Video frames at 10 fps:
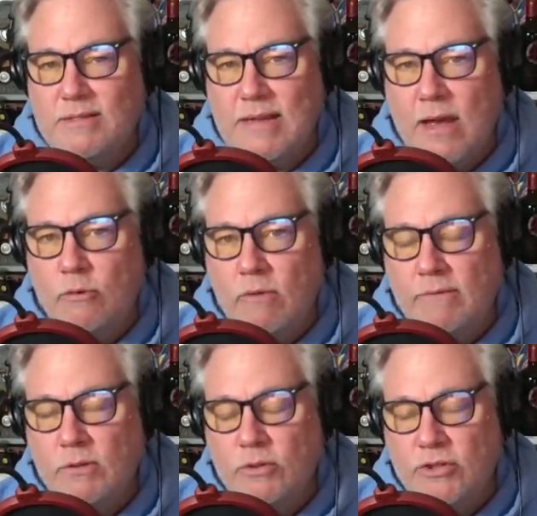sound
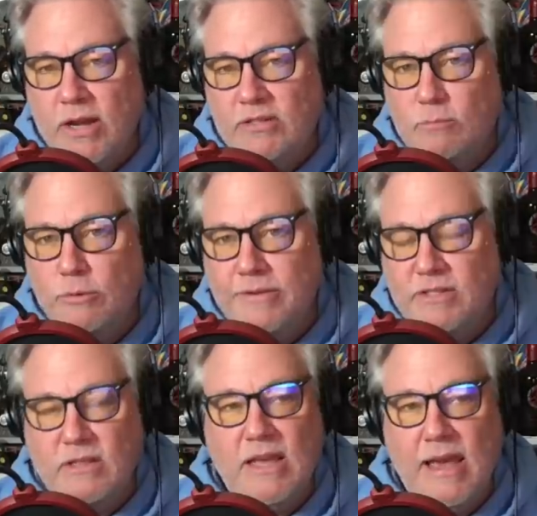revolutionized
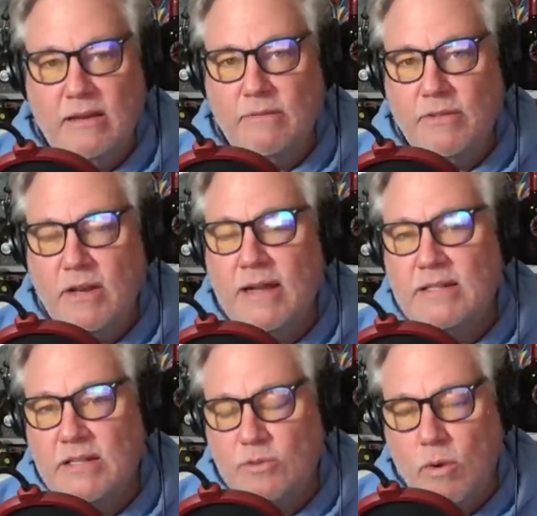movies at the end of the
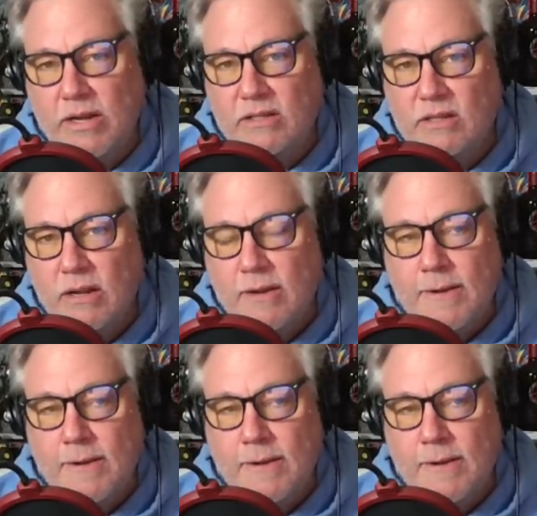1920s.